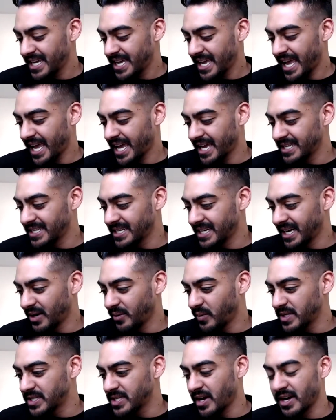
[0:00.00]
and
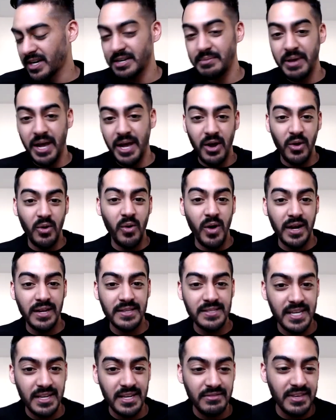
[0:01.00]
we talked about
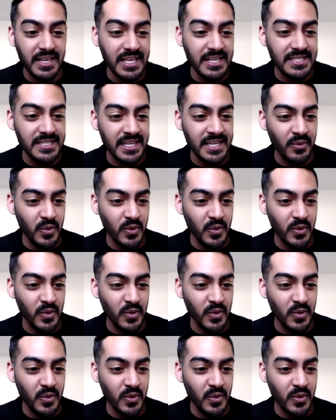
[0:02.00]
quantitative easing,